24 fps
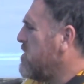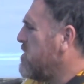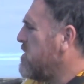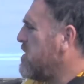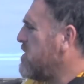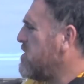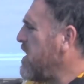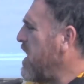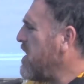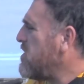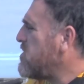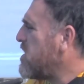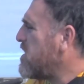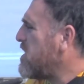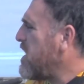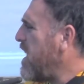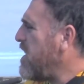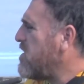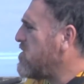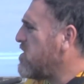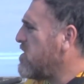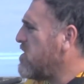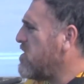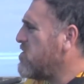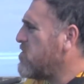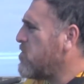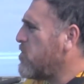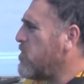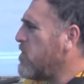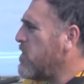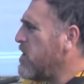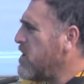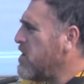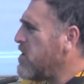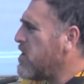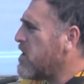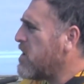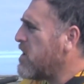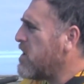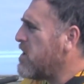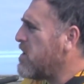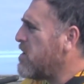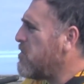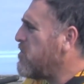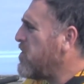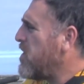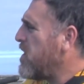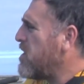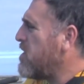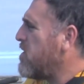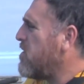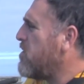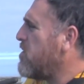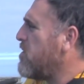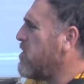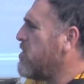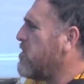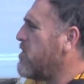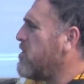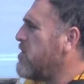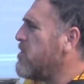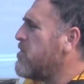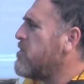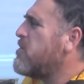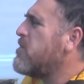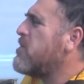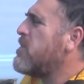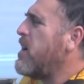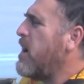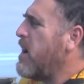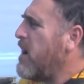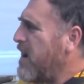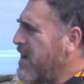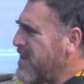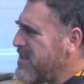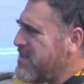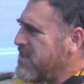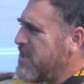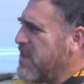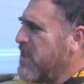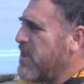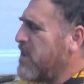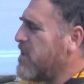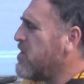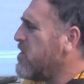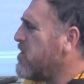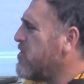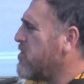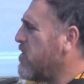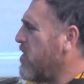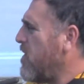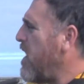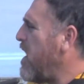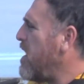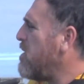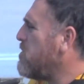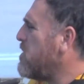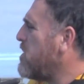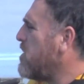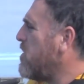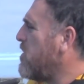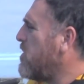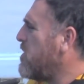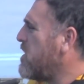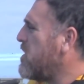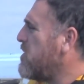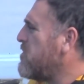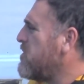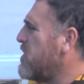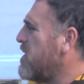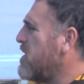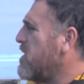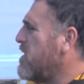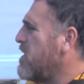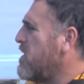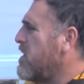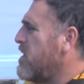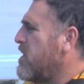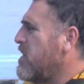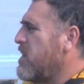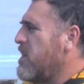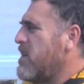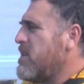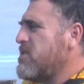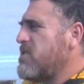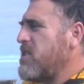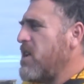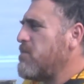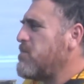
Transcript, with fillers: the designation is when you're going to pick your hunting for abalone is